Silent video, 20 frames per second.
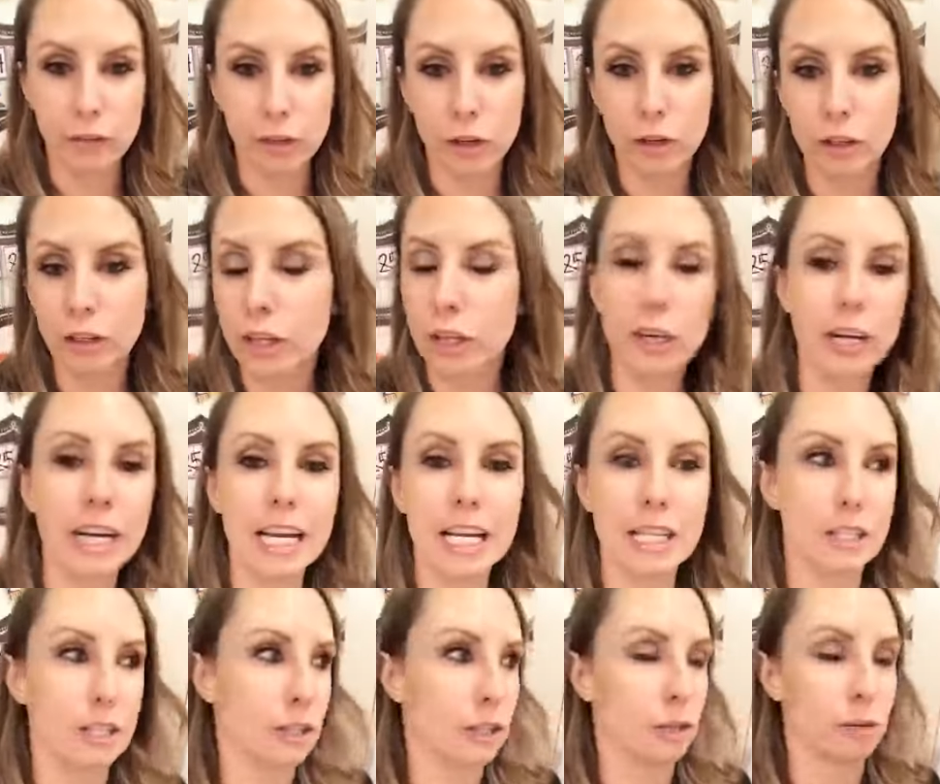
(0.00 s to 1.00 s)
if you're
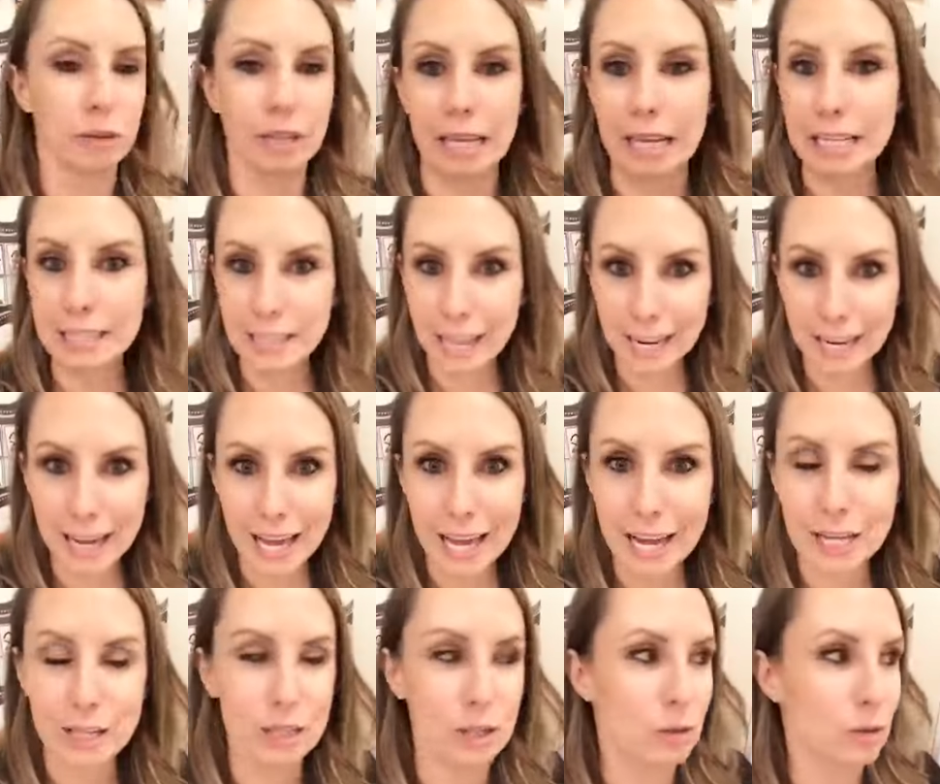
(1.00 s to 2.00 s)
curious and you're really
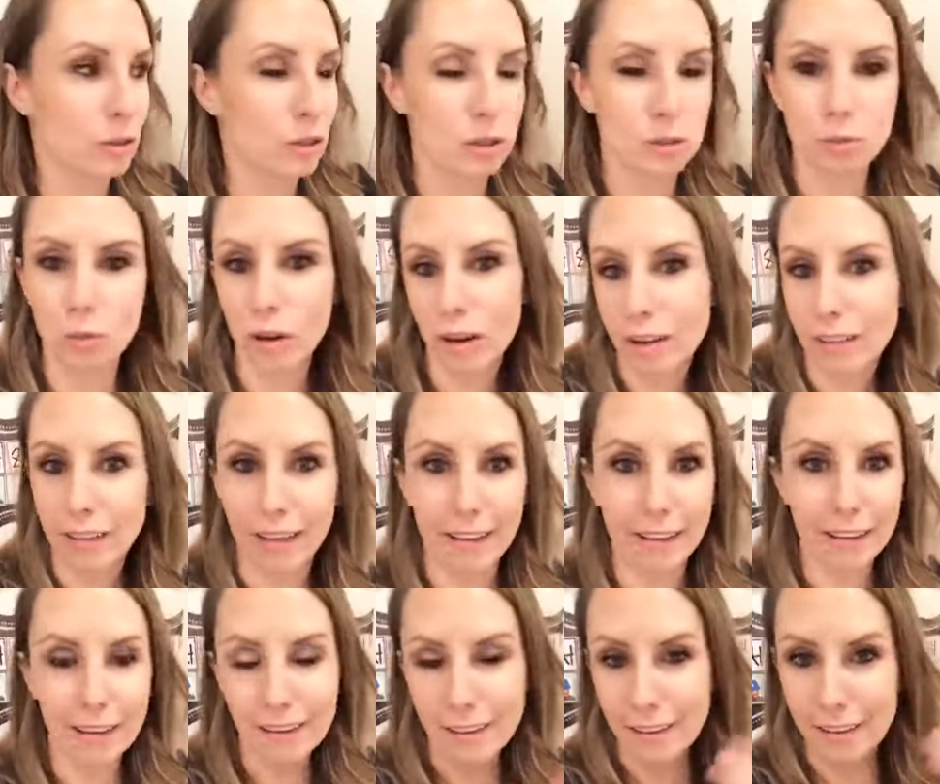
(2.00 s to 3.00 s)
excited and you just wanna like,